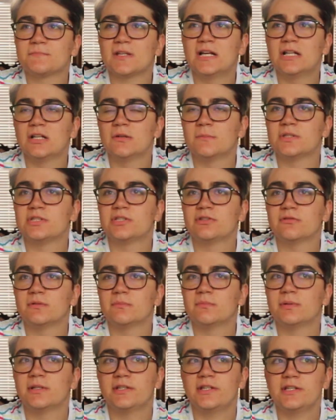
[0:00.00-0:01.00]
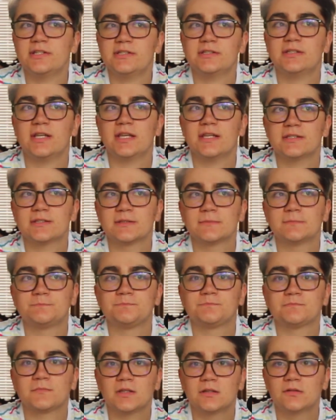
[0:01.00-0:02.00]
elements to it, but it does taste
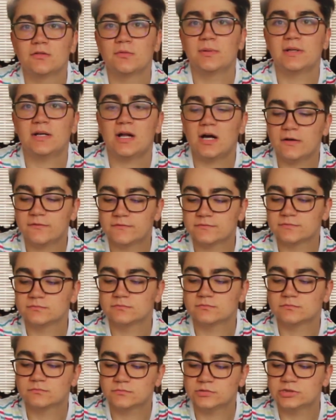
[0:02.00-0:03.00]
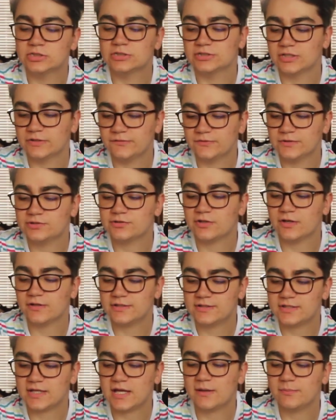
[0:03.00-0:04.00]
a little bit off. You can definitely try the
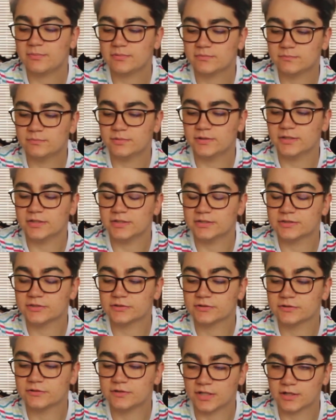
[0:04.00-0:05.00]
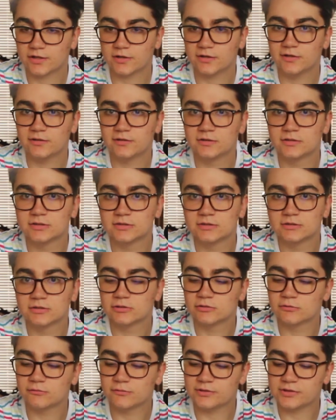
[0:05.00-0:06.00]
tap, but it's thicker.
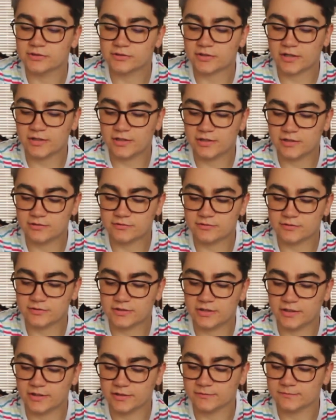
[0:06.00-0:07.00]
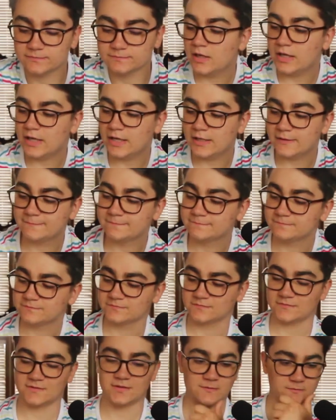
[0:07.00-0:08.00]
which is kind of interesting. And
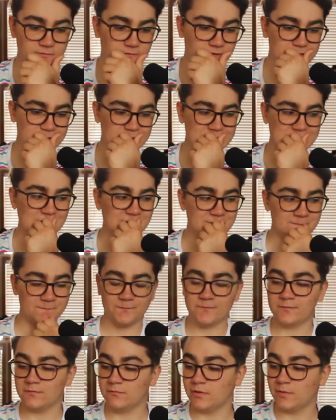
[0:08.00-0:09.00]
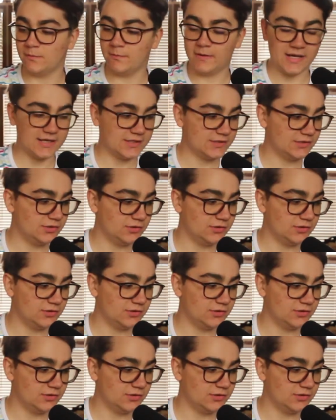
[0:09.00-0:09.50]
finally, we're back